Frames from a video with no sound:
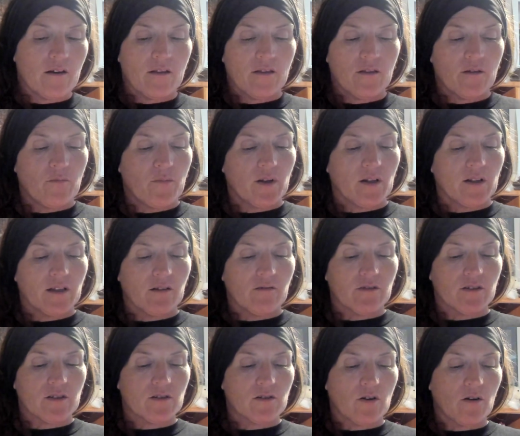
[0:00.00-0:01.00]
The building
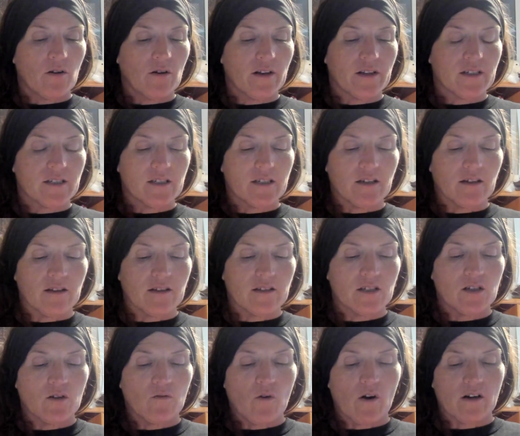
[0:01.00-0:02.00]
was totally still, and
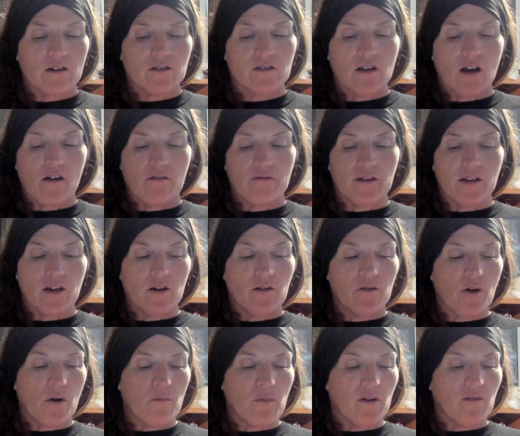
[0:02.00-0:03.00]
she walked softly,
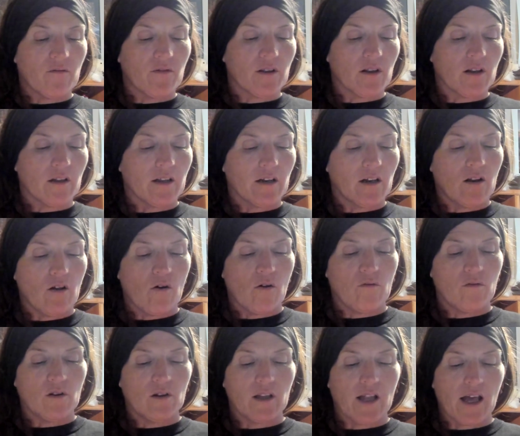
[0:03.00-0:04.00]
groping for the little
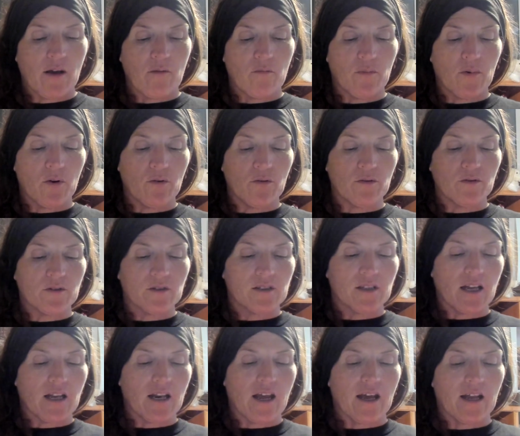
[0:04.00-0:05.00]
oval light poles
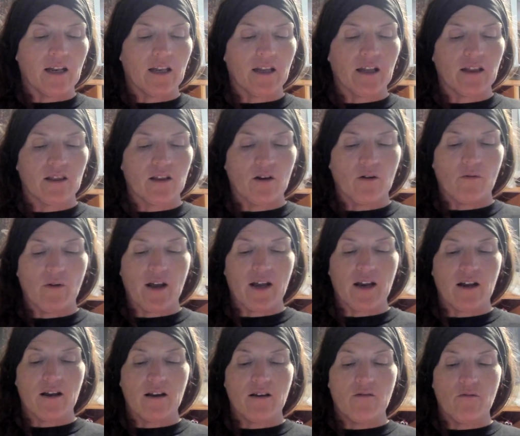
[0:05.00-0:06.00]
that had lit their
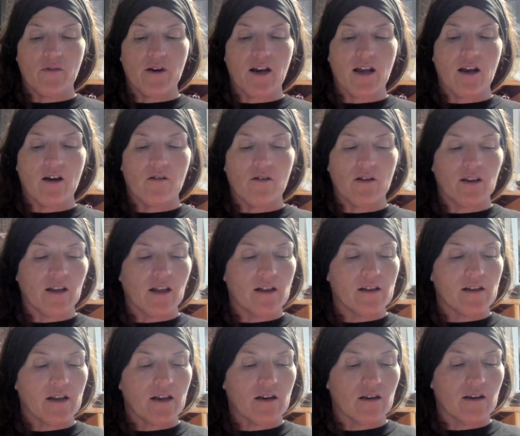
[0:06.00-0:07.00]
way when Aunt
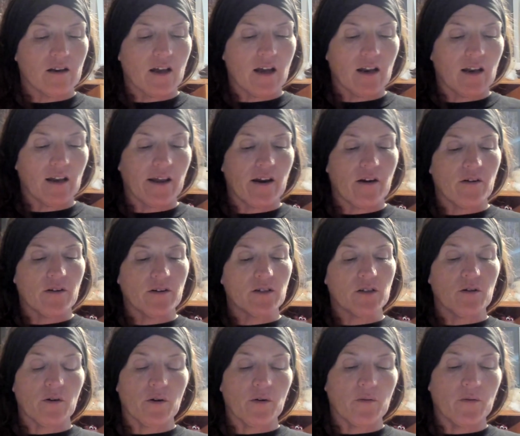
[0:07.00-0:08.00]
Lillian had led her
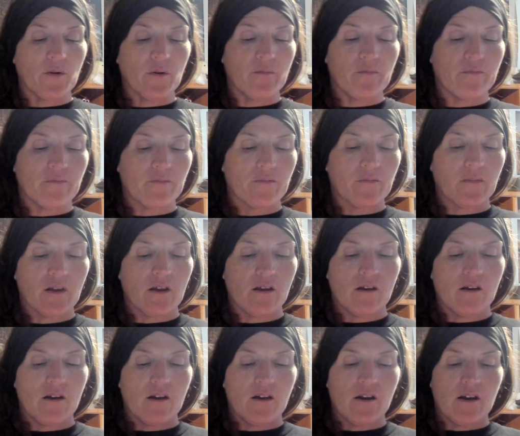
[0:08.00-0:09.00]
to her room.
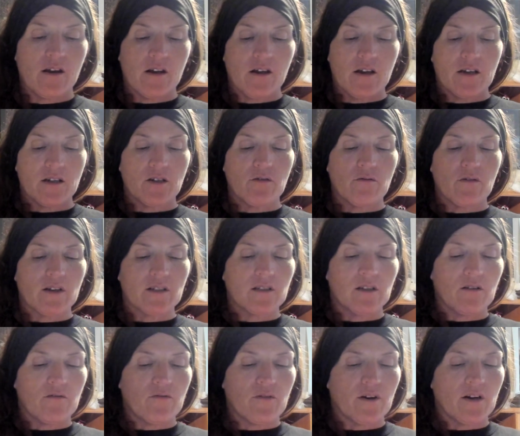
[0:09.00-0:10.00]
She
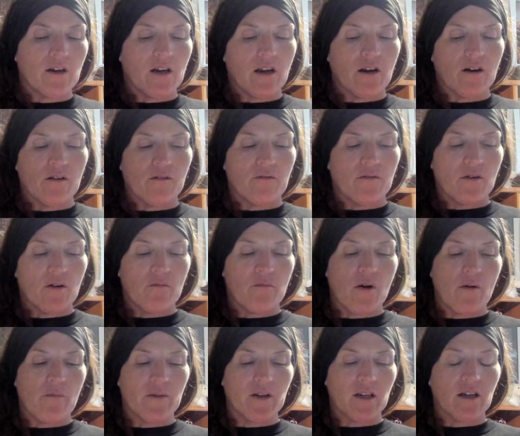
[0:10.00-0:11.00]
rested for an ear for a
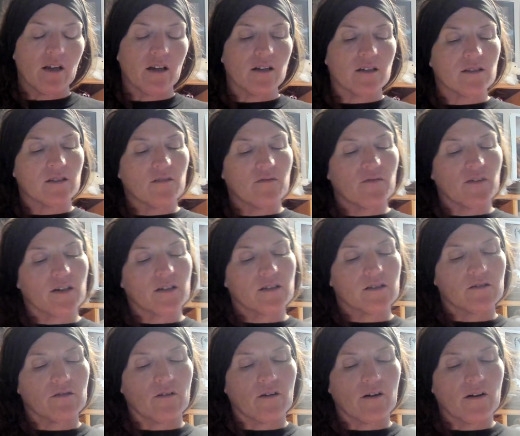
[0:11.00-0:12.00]
moment against the
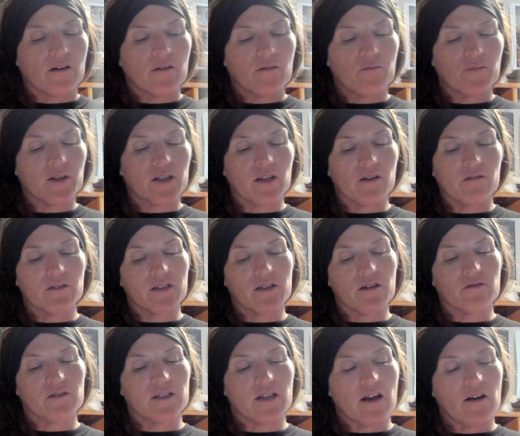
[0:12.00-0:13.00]
first door, but there was
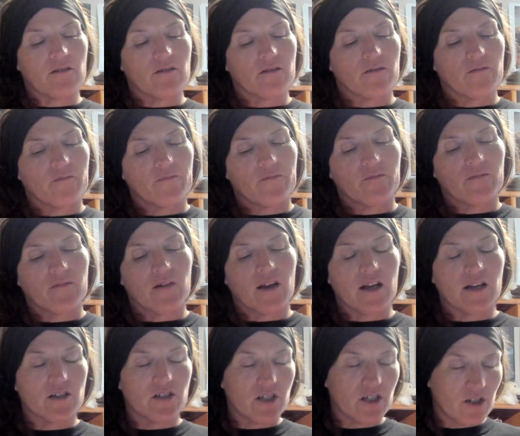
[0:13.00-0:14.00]
no sound,
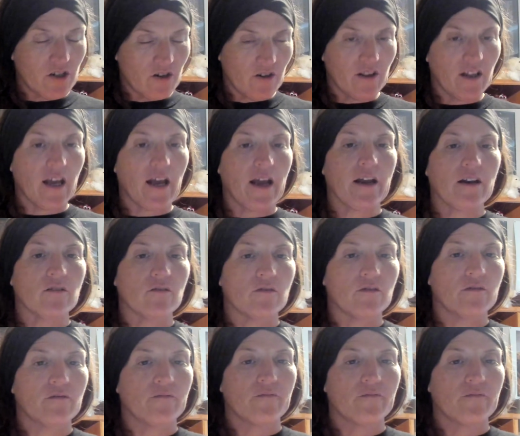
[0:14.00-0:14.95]
and she turned the handle.